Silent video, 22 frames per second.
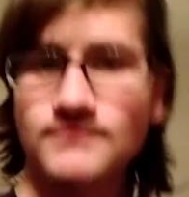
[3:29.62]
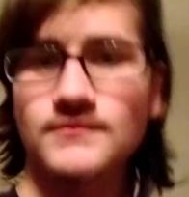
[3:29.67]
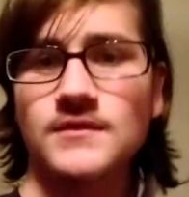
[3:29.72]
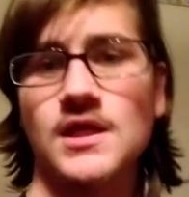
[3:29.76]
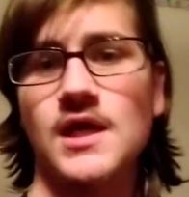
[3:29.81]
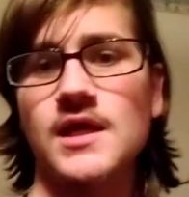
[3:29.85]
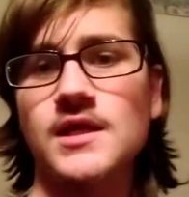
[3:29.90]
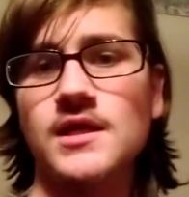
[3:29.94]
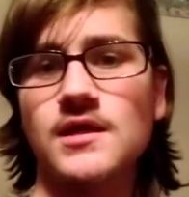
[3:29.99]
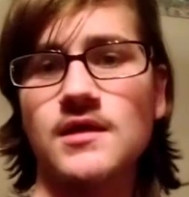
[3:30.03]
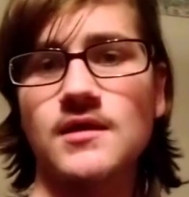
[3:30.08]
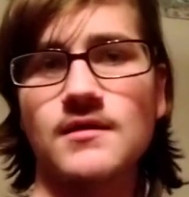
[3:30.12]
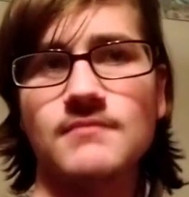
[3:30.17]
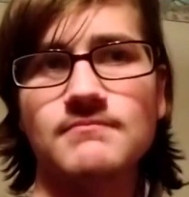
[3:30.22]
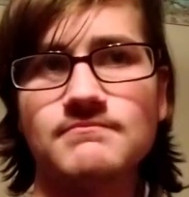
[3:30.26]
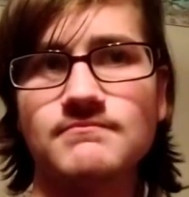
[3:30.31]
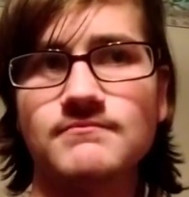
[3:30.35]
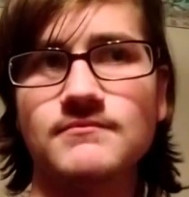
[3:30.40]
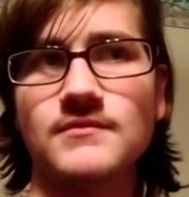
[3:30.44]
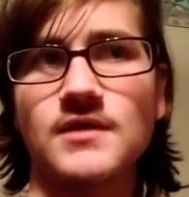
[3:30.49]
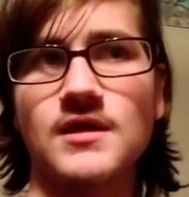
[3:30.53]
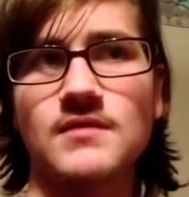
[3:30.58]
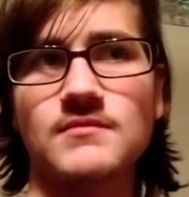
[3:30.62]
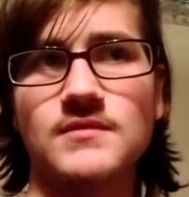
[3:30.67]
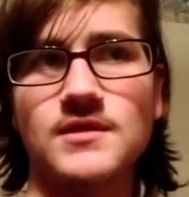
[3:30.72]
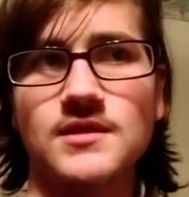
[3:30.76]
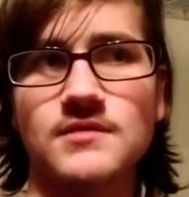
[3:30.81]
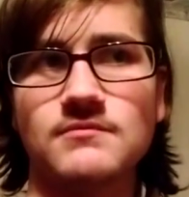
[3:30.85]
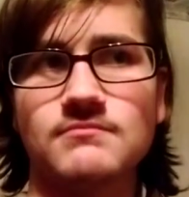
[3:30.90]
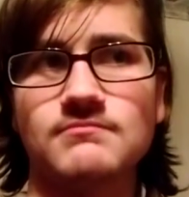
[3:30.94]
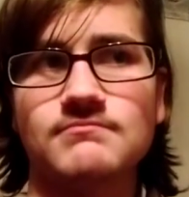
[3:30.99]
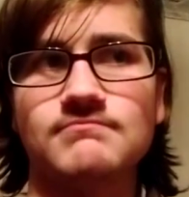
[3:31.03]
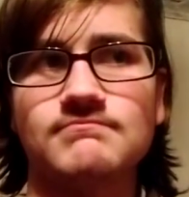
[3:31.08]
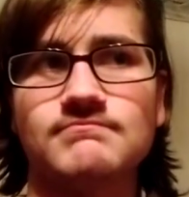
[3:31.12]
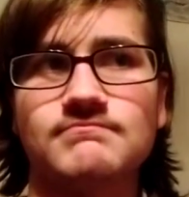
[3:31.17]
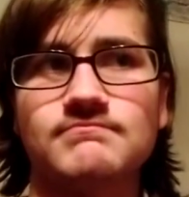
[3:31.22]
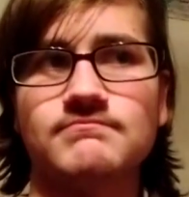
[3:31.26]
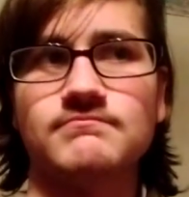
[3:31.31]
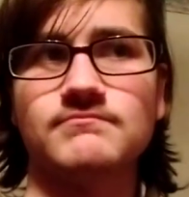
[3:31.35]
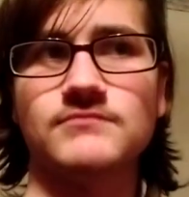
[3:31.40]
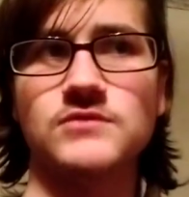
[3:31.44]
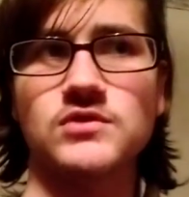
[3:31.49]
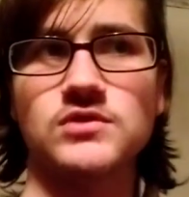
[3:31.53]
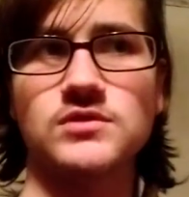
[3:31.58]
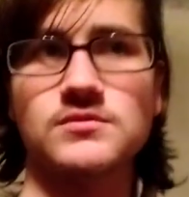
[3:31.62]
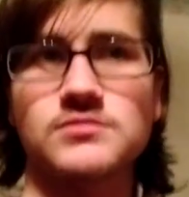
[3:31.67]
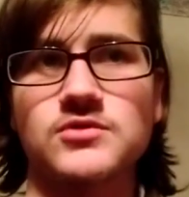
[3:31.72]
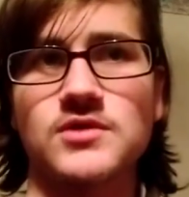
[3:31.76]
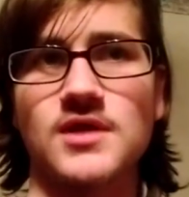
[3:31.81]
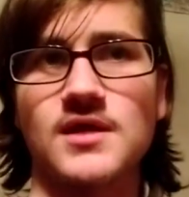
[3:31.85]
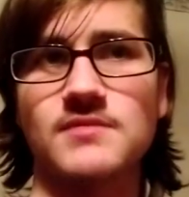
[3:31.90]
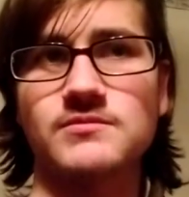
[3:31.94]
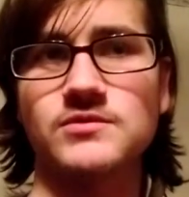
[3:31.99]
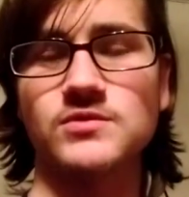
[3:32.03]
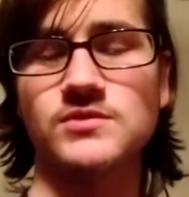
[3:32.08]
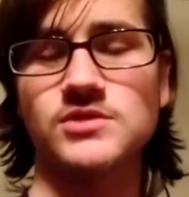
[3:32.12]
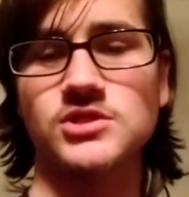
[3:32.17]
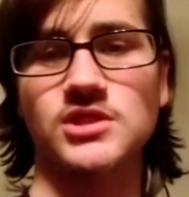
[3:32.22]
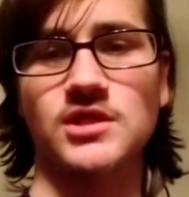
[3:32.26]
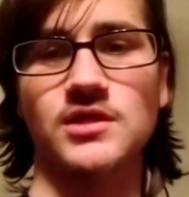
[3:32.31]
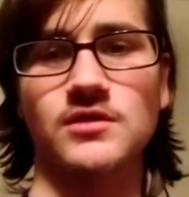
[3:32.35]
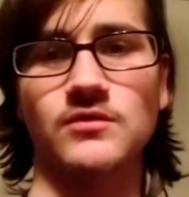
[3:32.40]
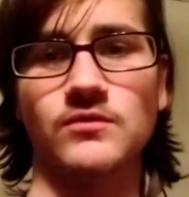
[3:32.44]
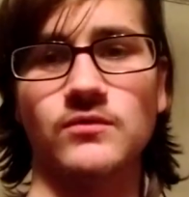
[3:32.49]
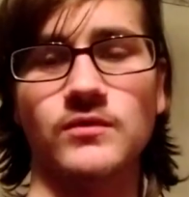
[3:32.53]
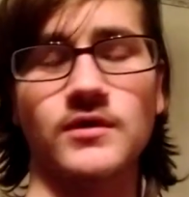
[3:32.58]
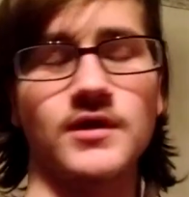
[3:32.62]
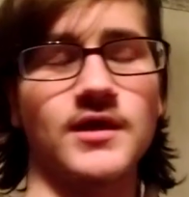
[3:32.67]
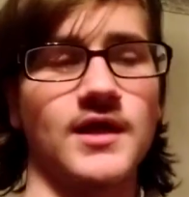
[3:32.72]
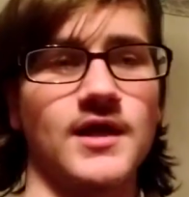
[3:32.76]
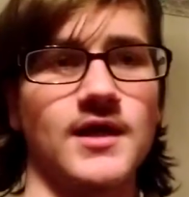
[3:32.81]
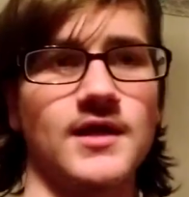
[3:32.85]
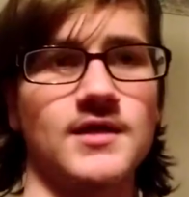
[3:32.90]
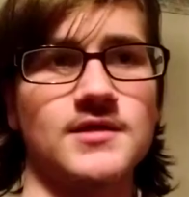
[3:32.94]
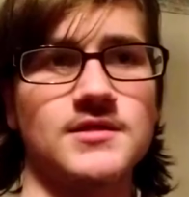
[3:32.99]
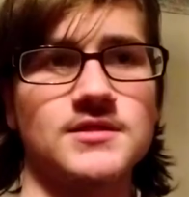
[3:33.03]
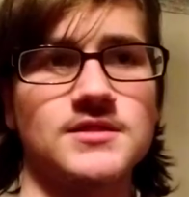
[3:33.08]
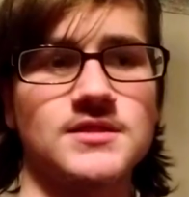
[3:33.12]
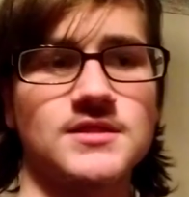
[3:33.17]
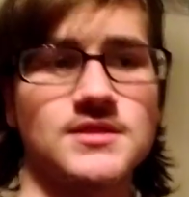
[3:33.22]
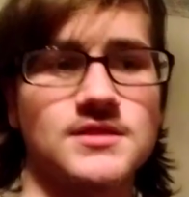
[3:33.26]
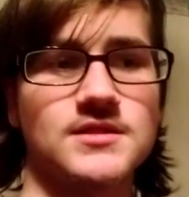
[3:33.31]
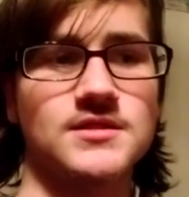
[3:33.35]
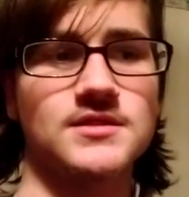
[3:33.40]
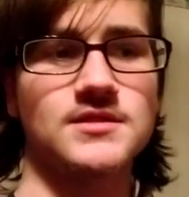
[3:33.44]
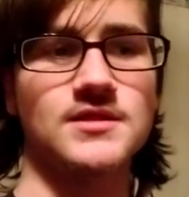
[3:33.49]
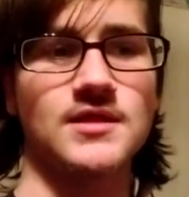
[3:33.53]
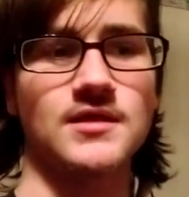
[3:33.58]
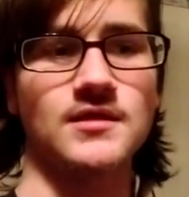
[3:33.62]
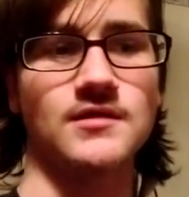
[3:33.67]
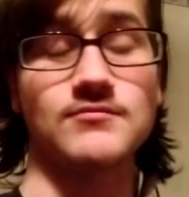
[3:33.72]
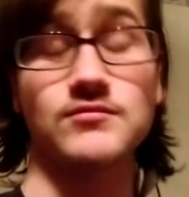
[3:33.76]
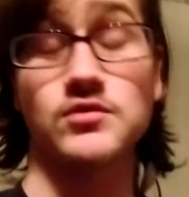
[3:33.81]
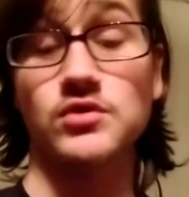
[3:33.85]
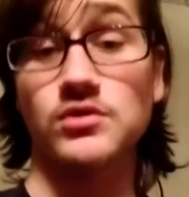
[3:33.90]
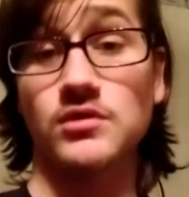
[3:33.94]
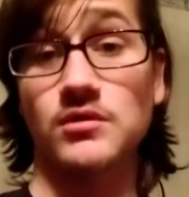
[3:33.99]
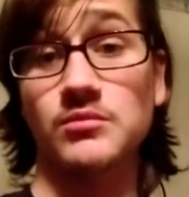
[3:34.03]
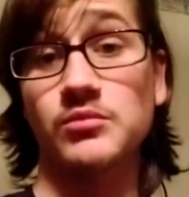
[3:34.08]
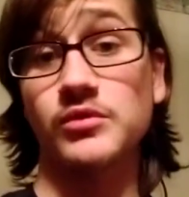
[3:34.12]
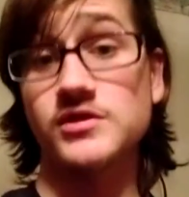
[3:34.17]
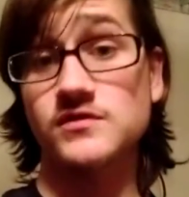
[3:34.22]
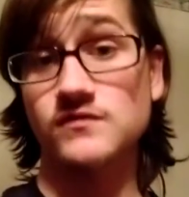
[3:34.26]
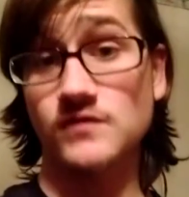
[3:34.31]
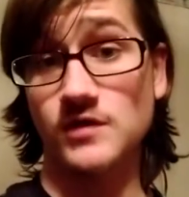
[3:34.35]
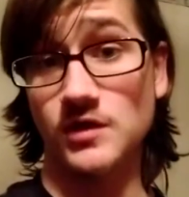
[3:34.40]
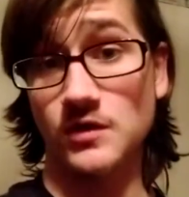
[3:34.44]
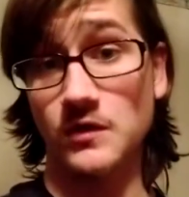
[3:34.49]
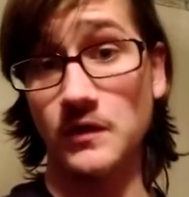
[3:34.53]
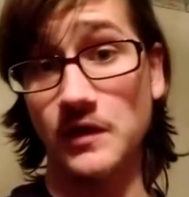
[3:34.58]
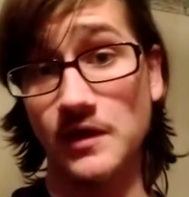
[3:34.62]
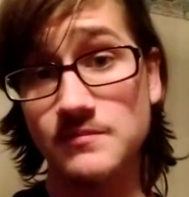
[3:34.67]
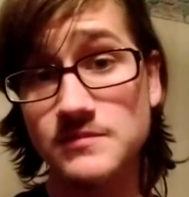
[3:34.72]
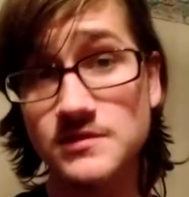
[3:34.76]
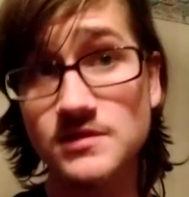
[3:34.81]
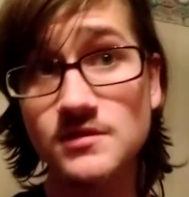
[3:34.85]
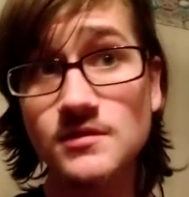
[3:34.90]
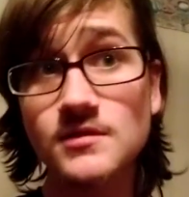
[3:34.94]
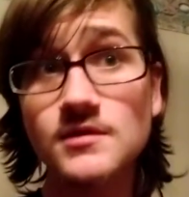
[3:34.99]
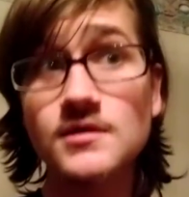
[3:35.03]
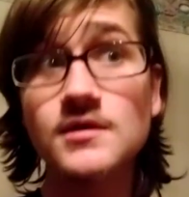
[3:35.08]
Kinda am. I mean, you subscribe to a channel where a guy sits at a computer and plays video games.